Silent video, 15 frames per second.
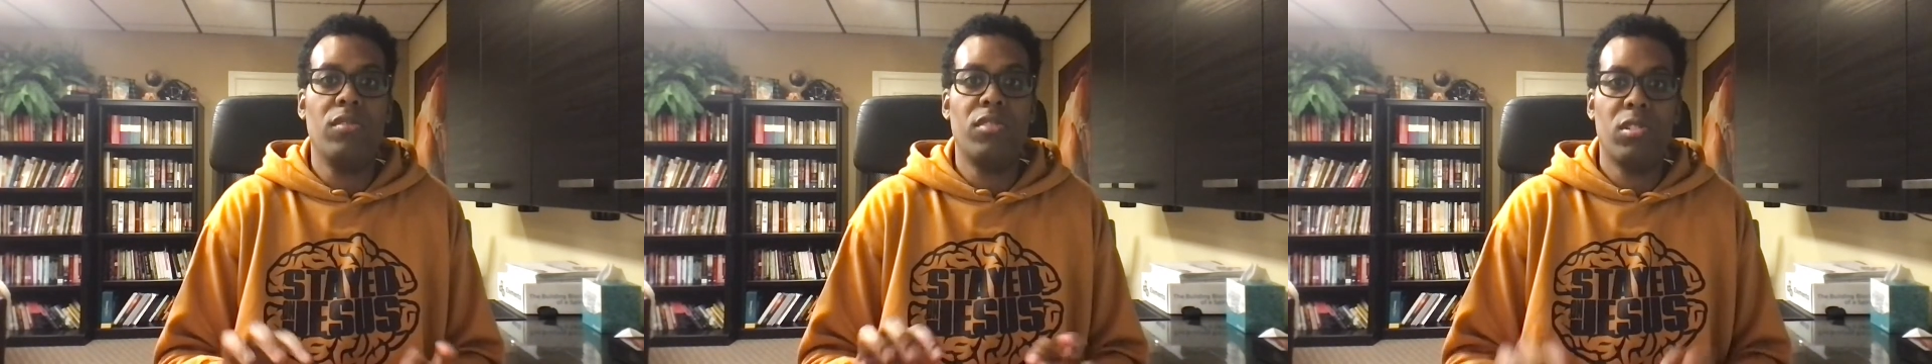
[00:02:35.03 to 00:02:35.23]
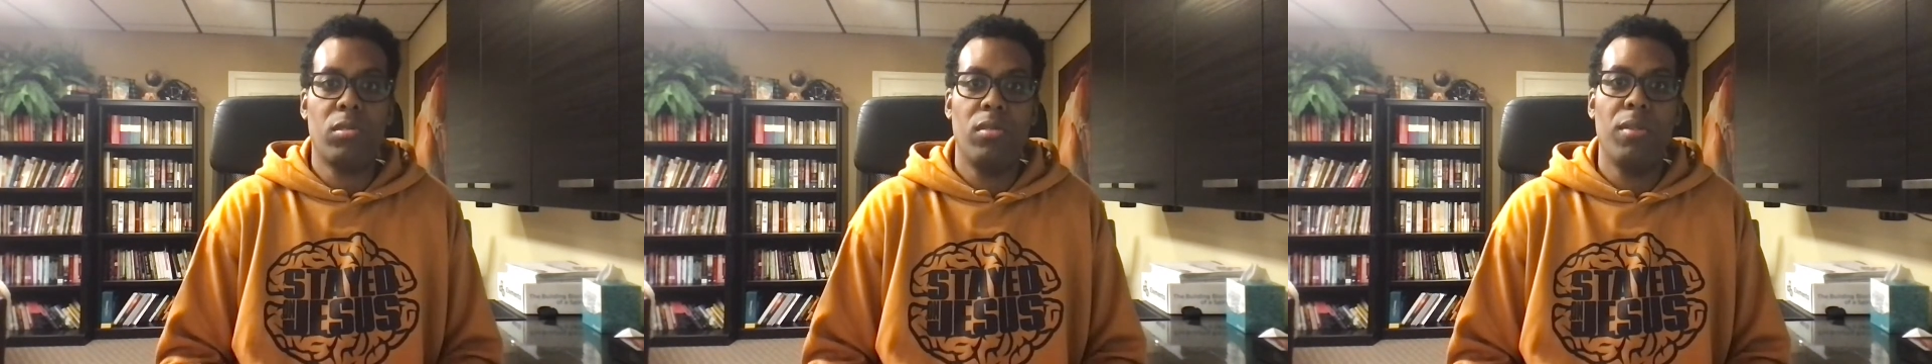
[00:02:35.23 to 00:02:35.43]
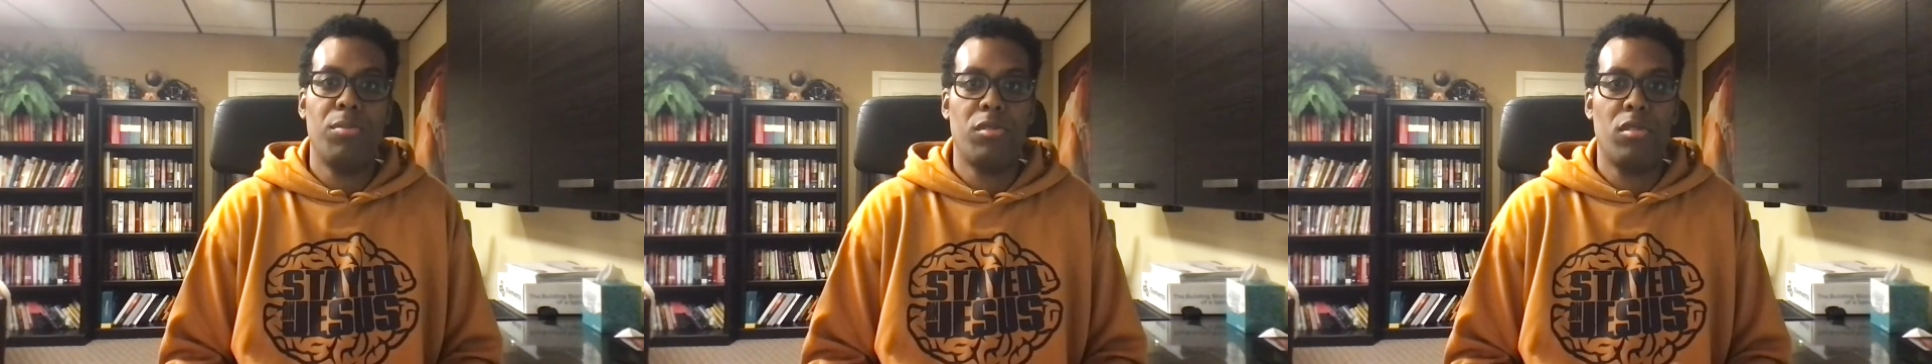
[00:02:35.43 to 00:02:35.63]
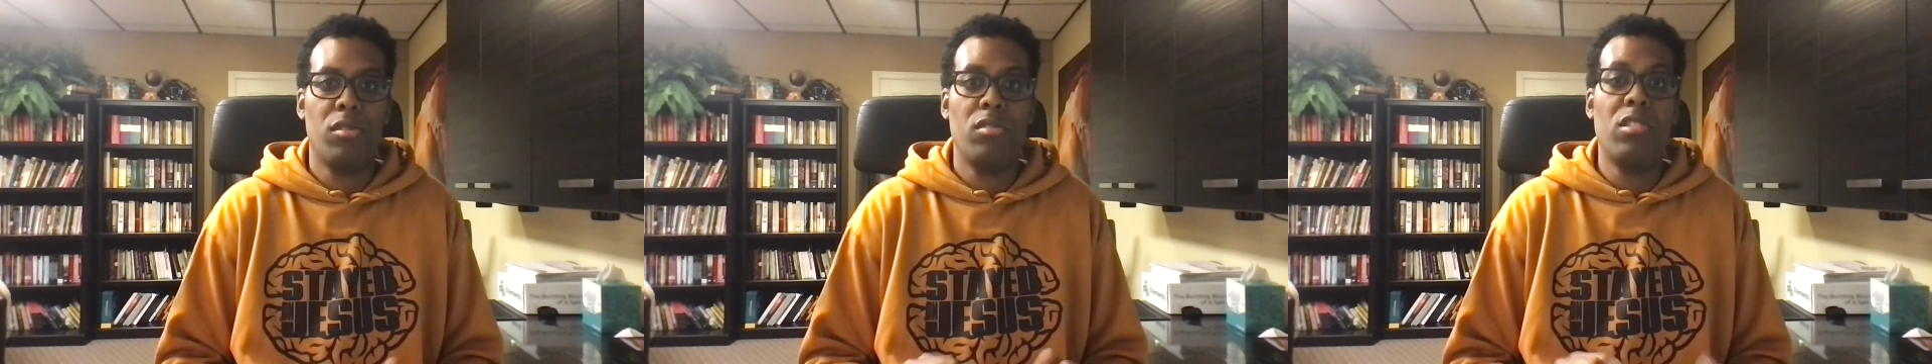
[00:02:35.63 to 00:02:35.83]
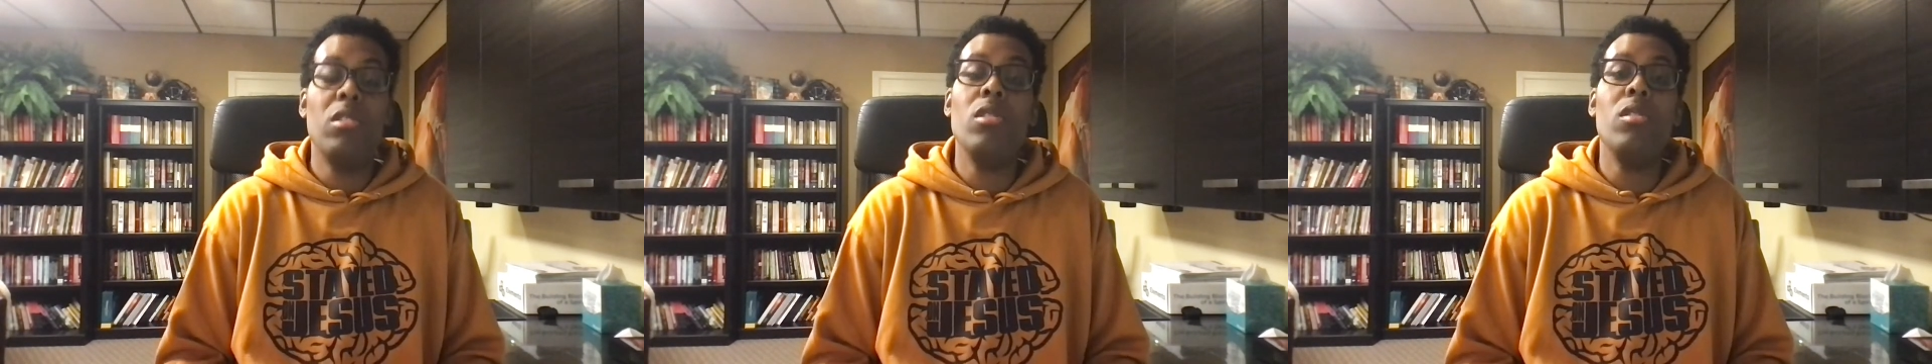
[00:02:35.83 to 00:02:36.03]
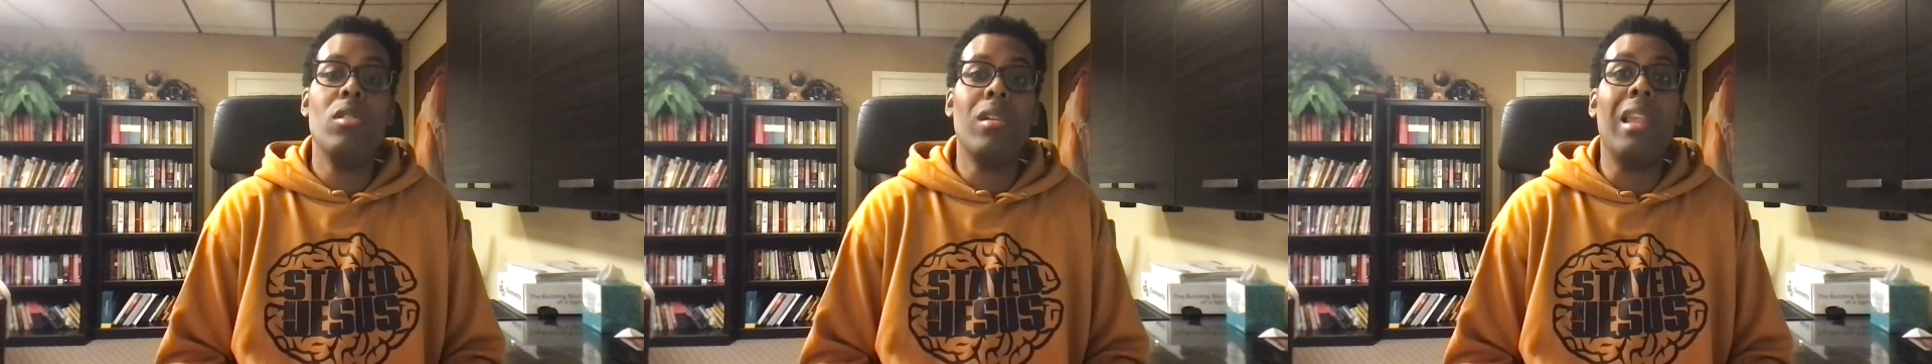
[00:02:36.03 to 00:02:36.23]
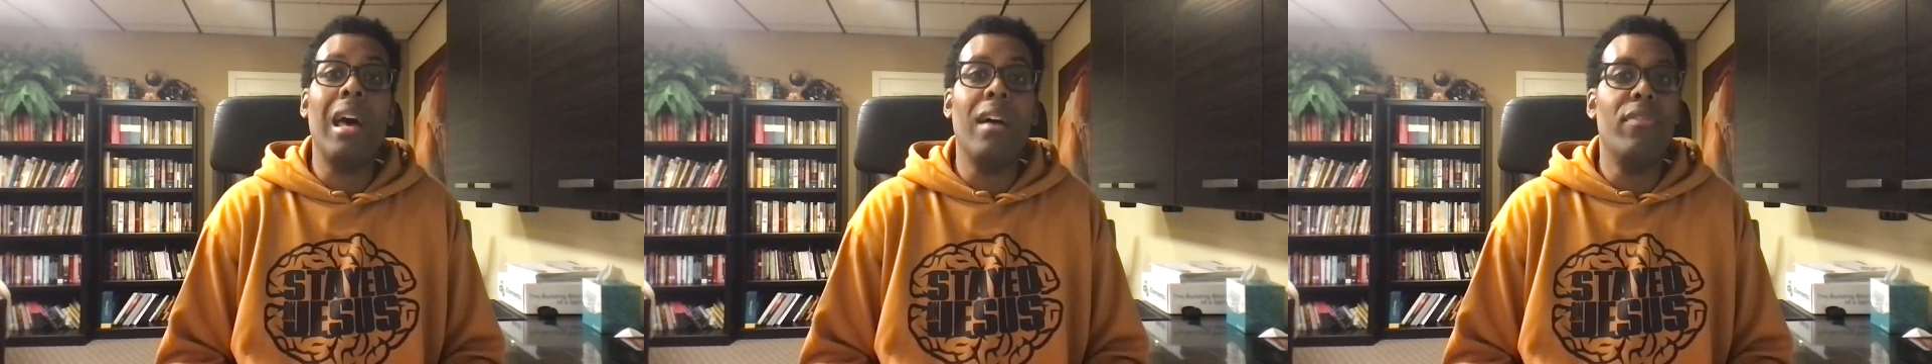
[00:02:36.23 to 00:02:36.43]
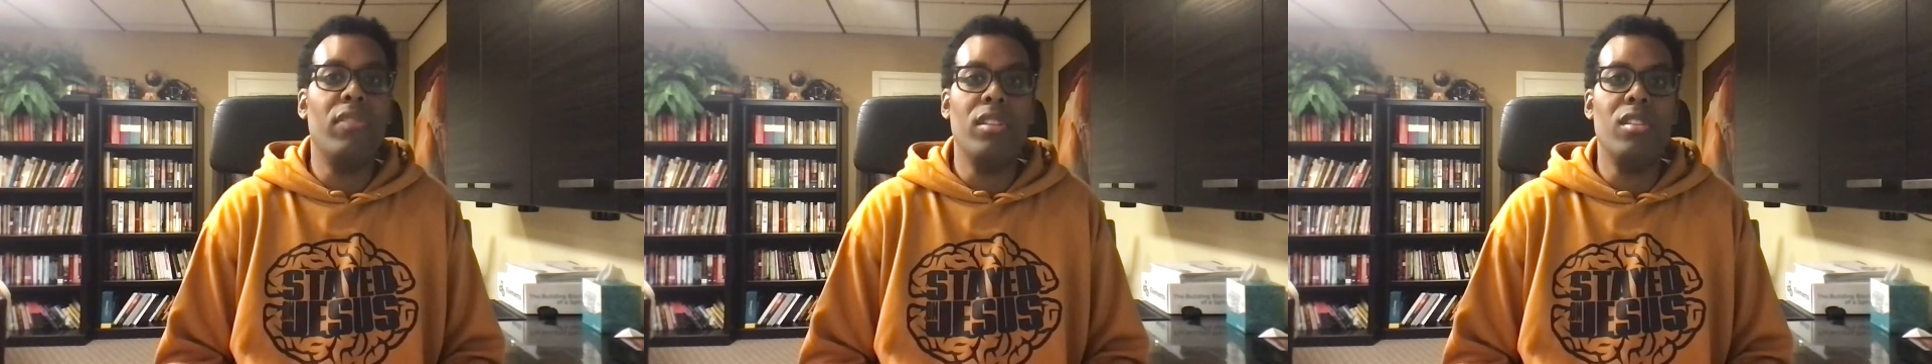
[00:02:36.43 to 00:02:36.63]
Scripture to your
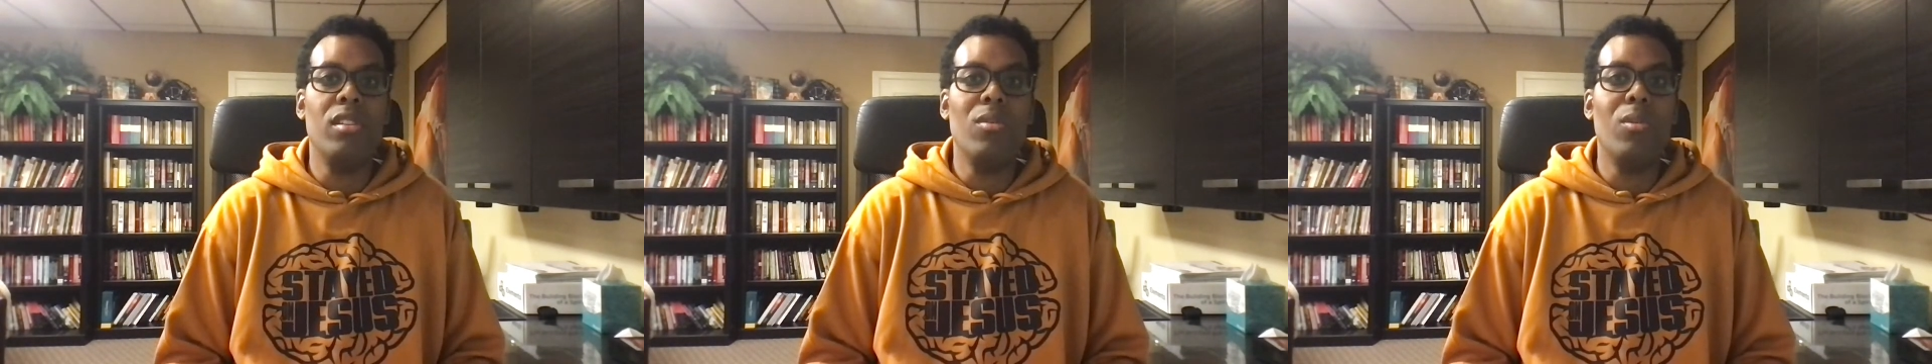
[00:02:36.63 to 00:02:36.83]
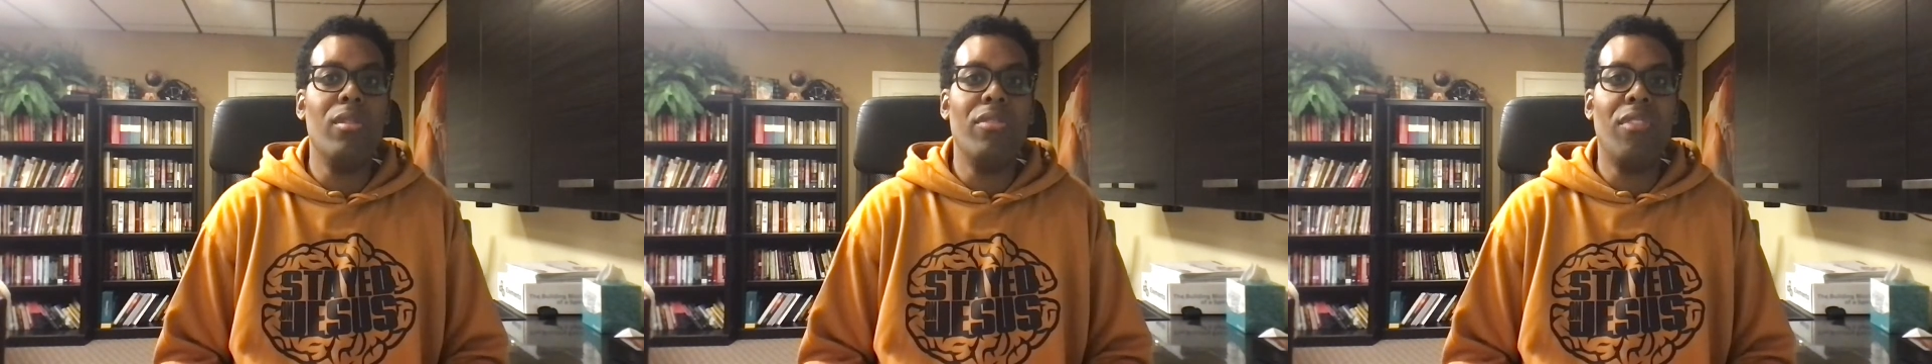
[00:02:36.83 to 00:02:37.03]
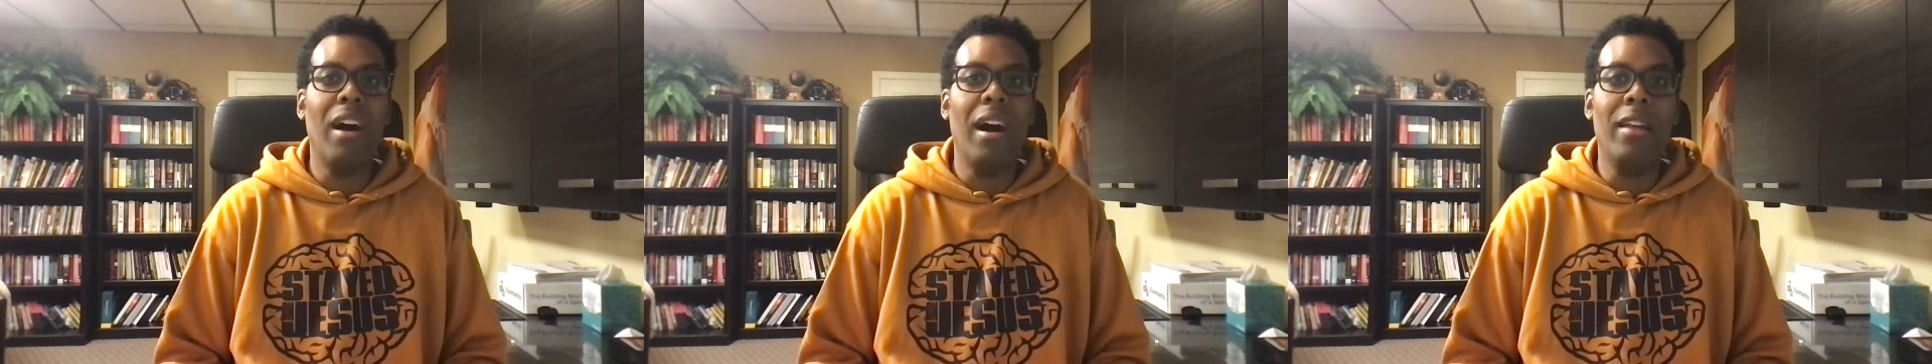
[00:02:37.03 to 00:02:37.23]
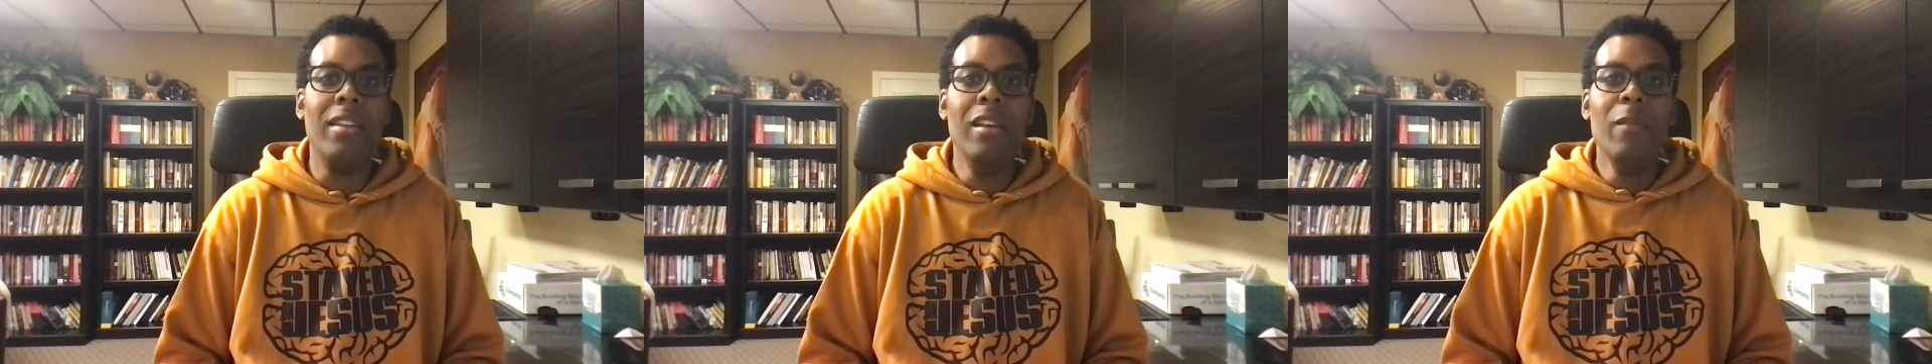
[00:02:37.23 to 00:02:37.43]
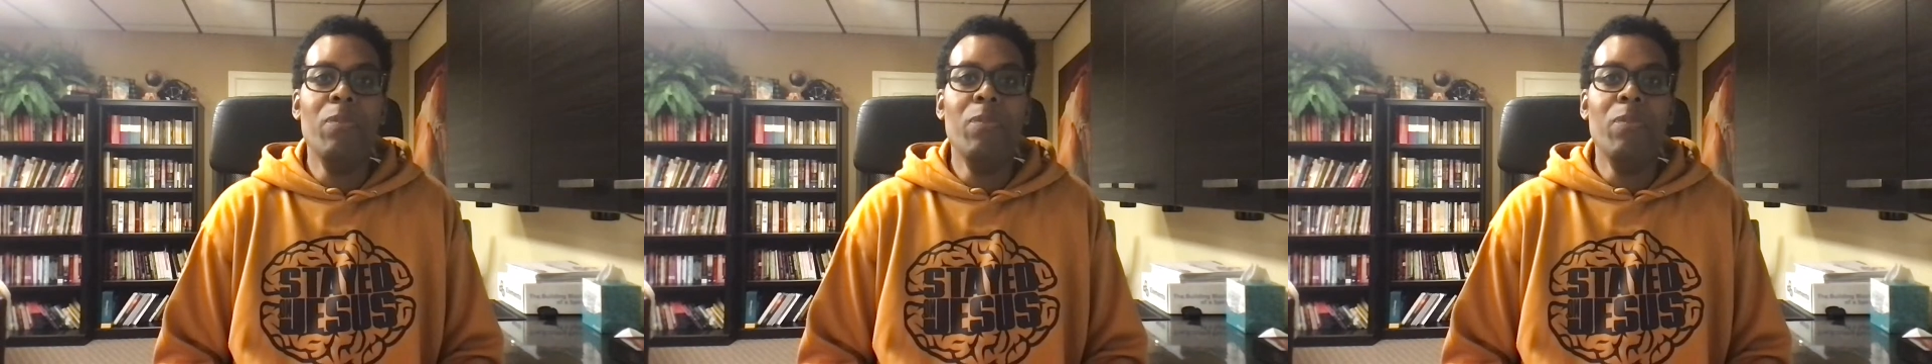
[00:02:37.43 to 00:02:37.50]
life, and you will find